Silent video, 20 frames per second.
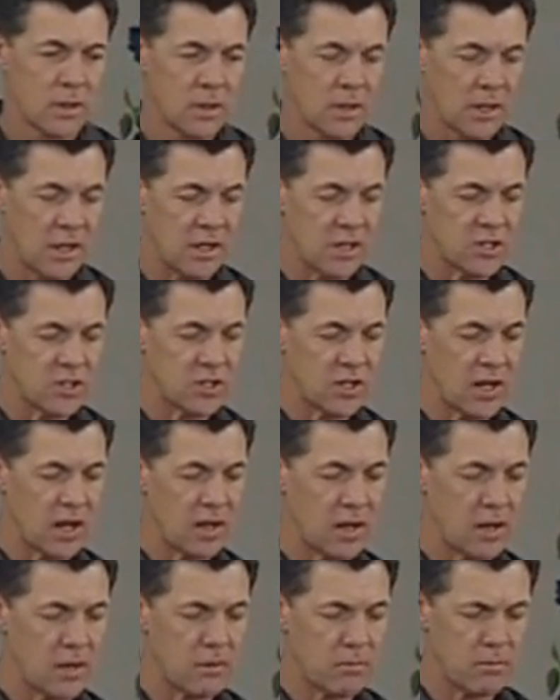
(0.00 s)
He said
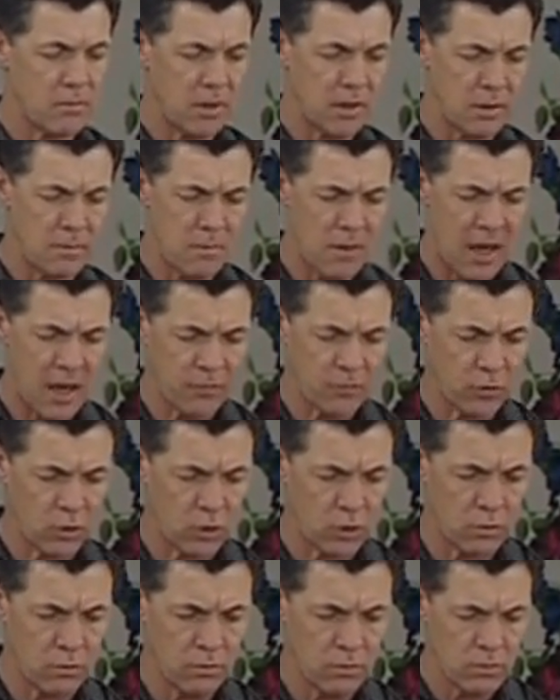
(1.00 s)
in, in
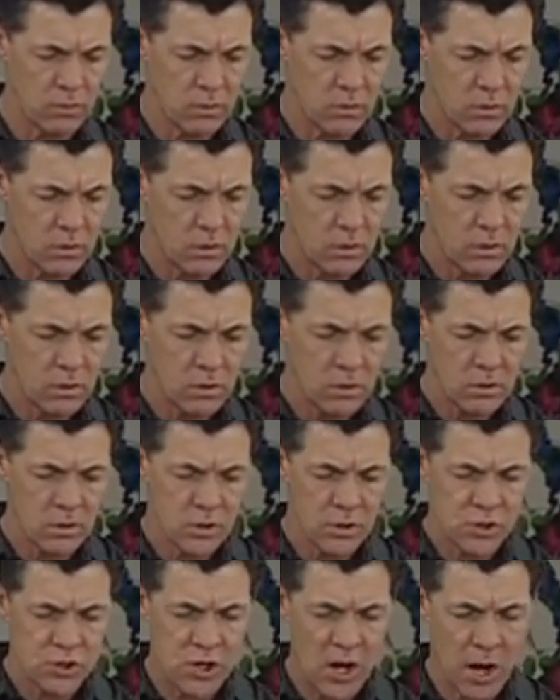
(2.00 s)
Matthew
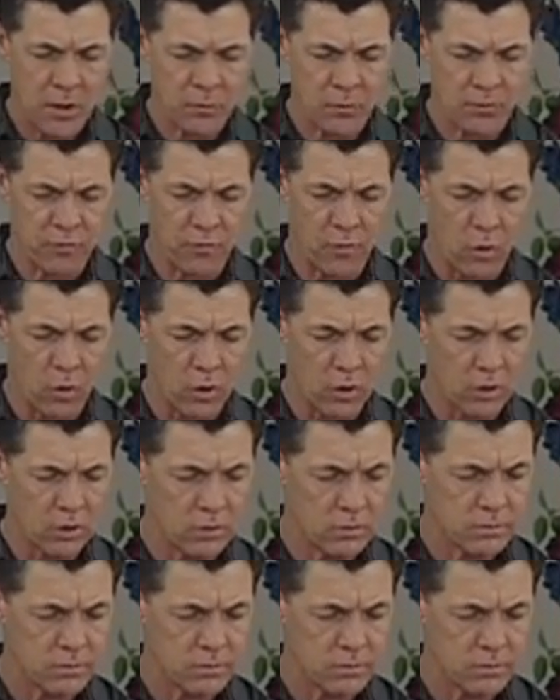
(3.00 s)
chapter 4,